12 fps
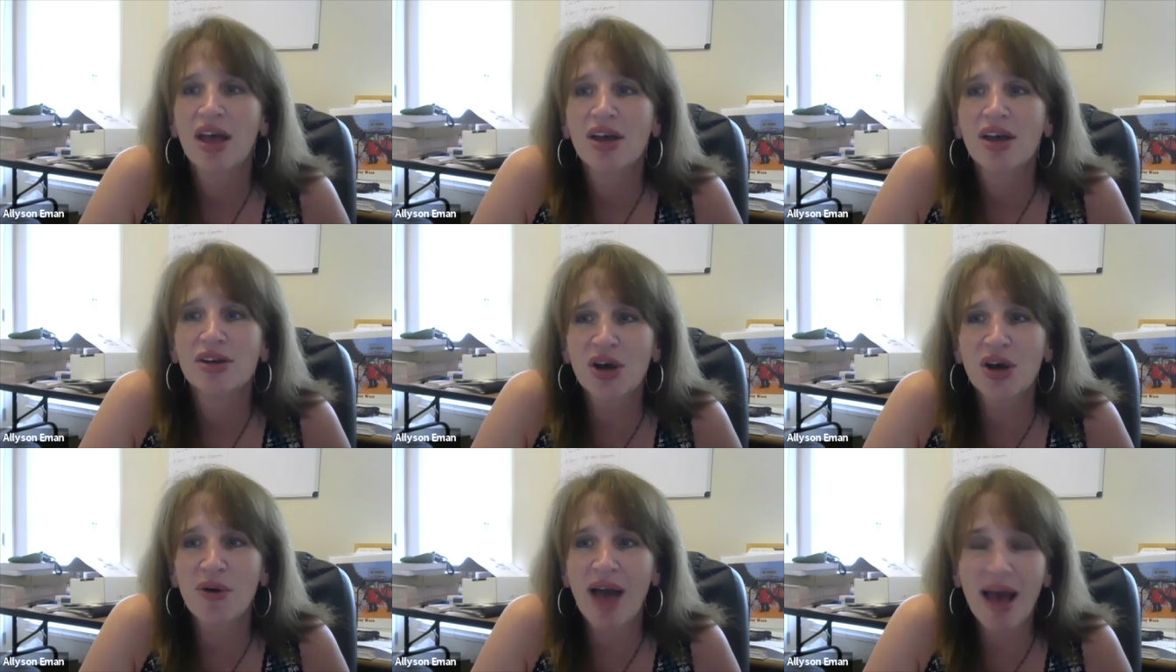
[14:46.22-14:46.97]

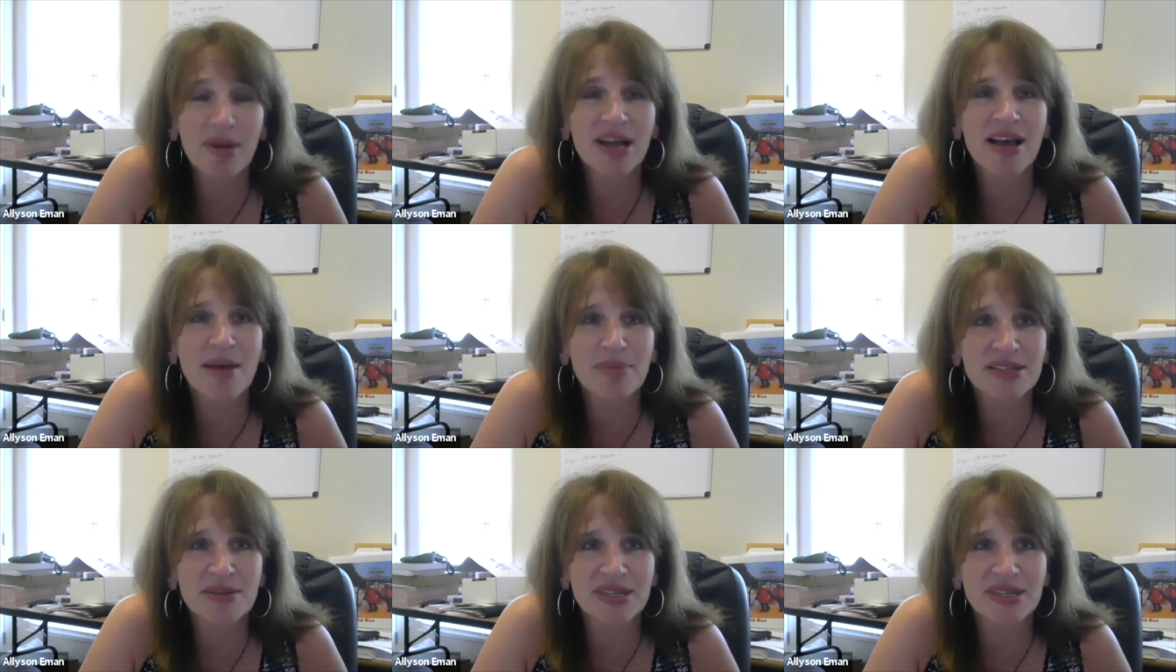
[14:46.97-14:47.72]
So how many
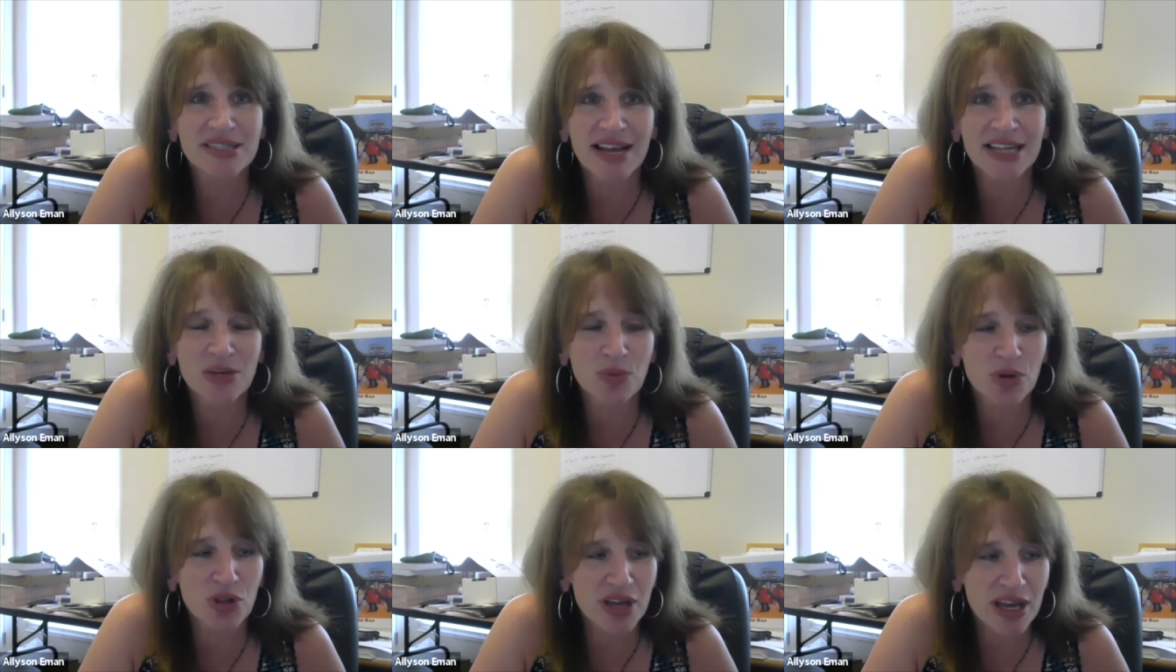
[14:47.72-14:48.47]
companies will be selected?
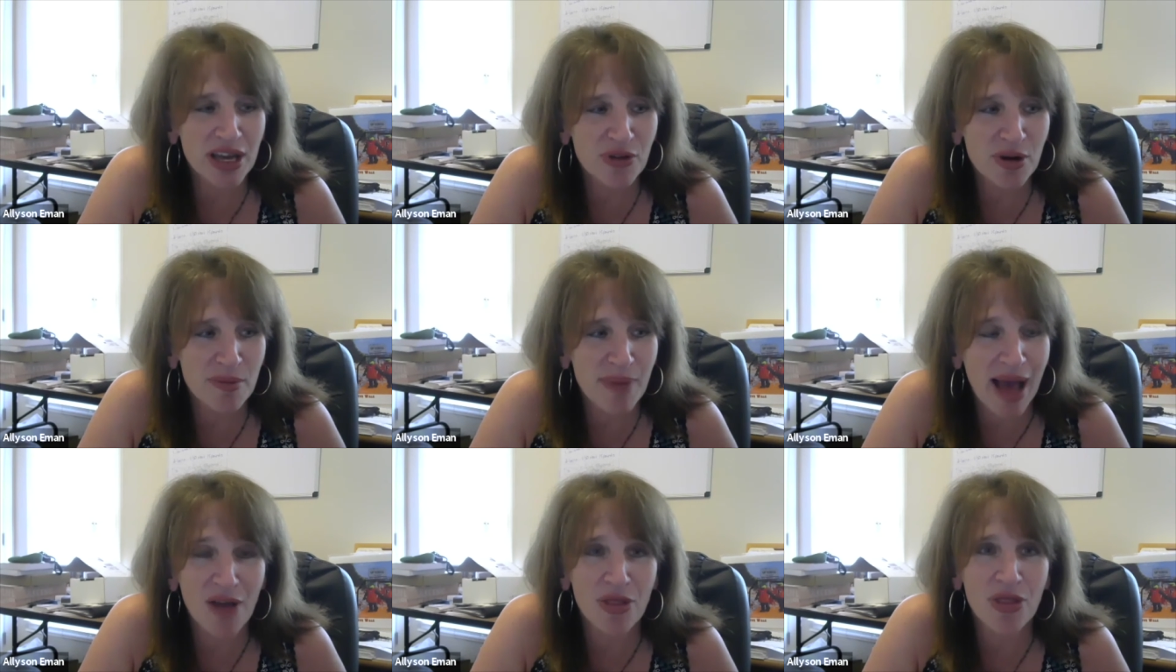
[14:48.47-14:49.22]
We're looking for
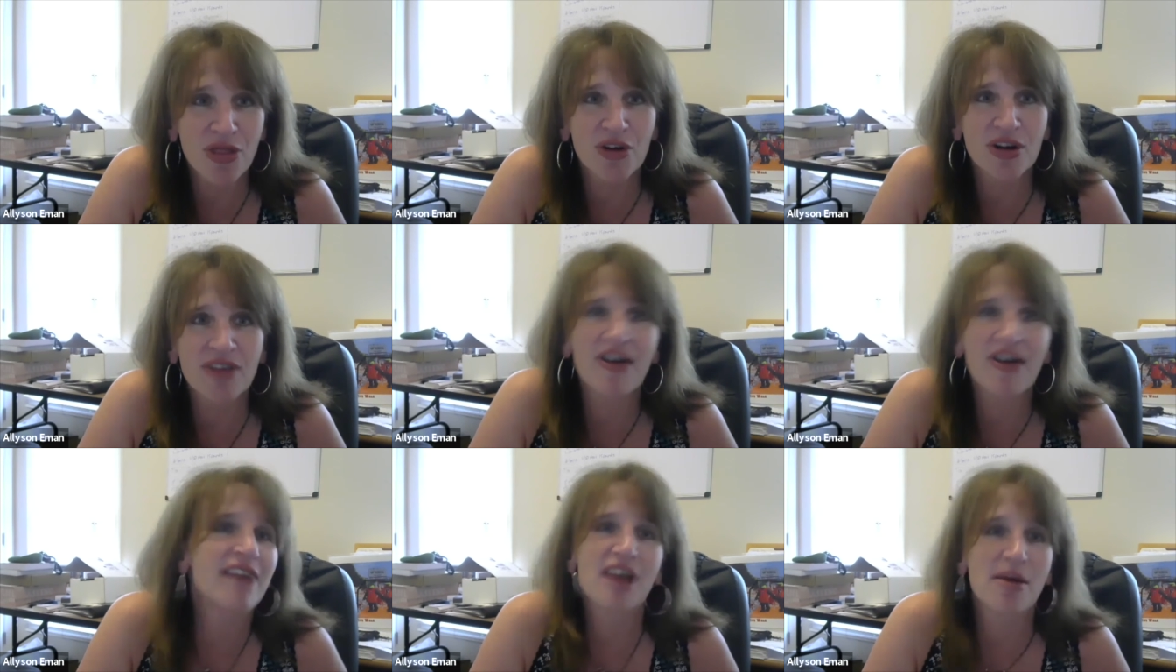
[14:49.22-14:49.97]
about
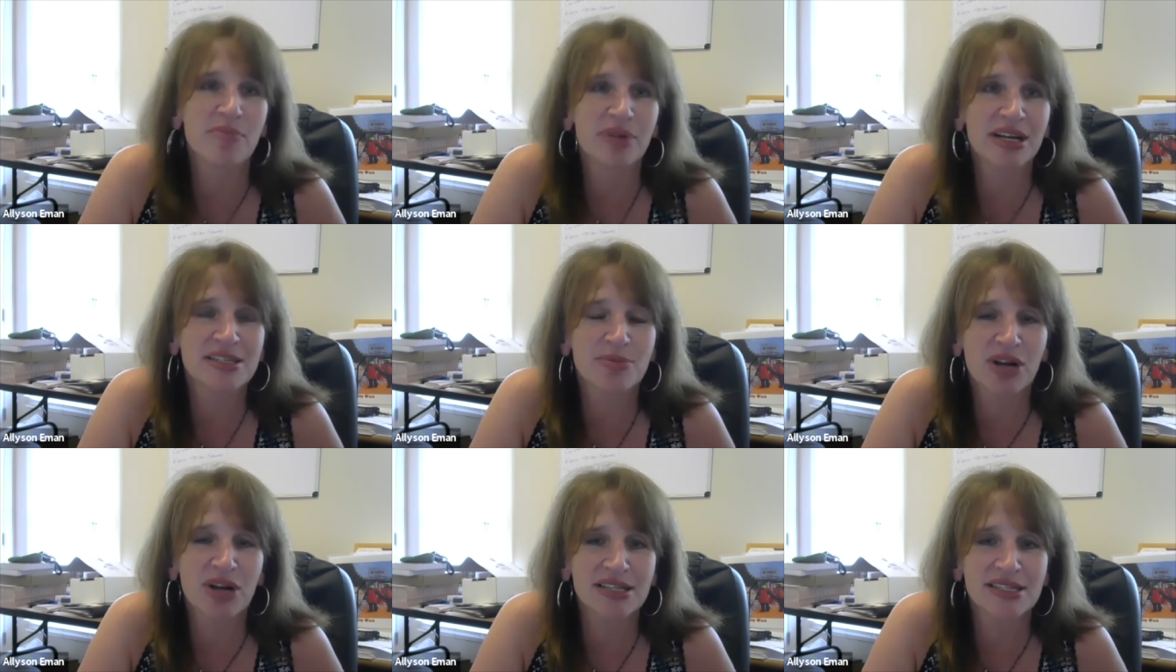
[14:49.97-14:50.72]
35 companies to
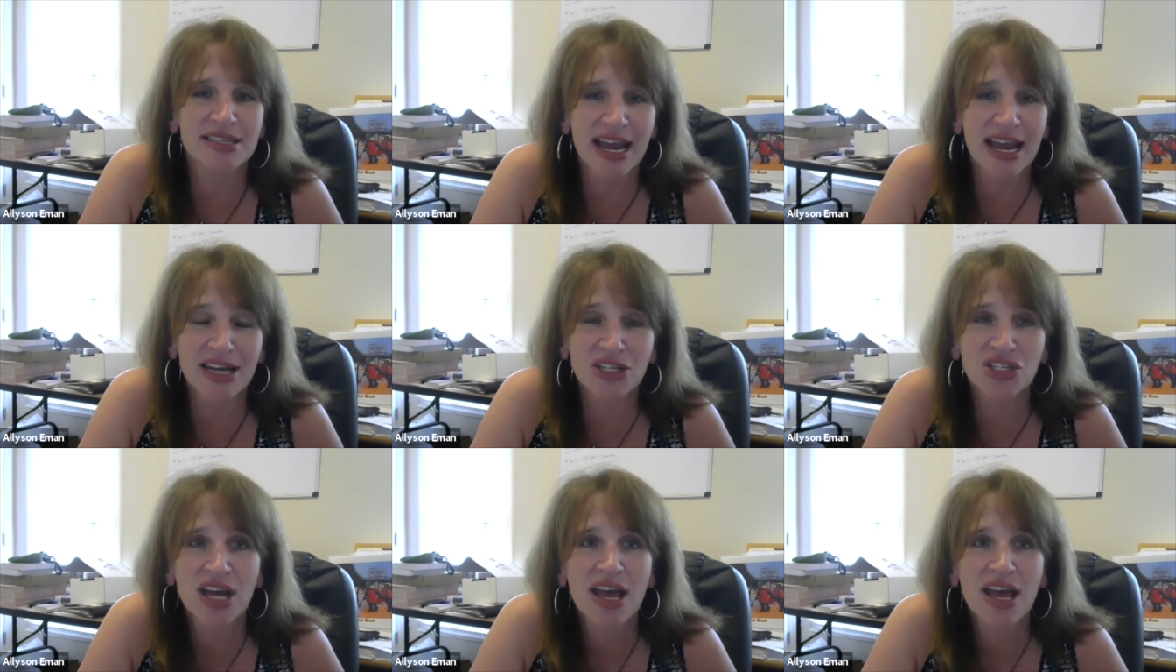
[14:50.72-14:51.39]
put on stage.